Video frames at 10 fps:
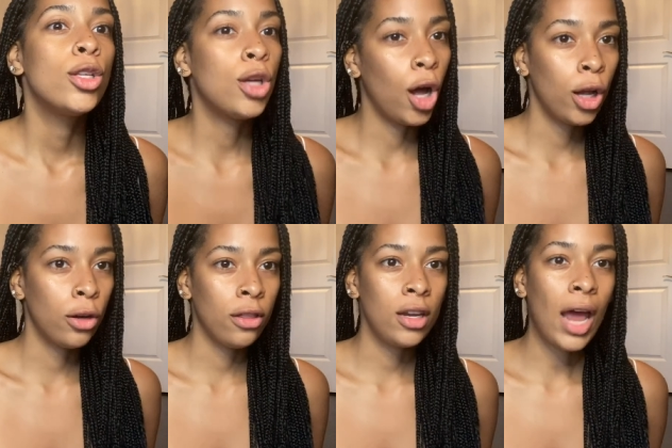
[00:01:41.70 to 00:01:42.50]

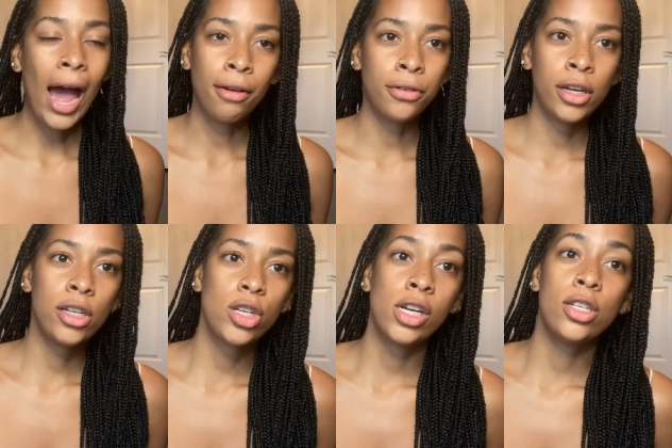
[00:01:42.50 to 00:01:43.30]
taller than
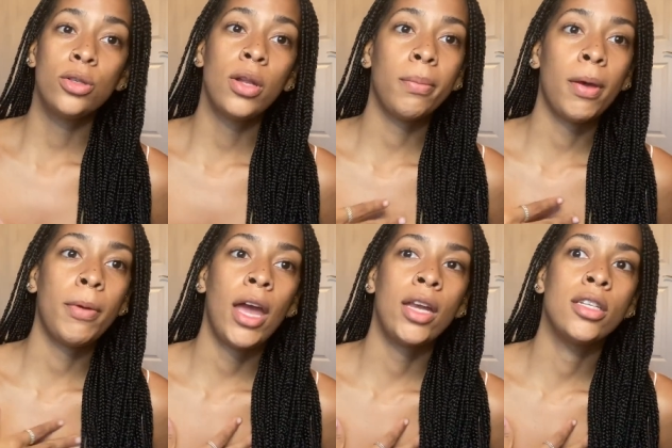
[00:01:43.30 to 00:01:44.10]
average. And I do like my
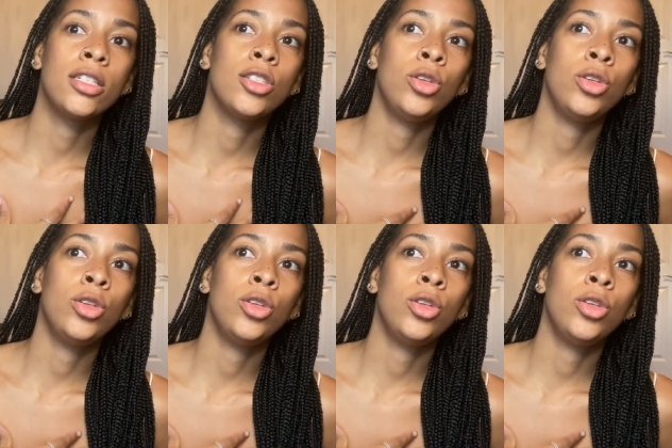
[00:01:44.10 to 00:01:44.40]
pants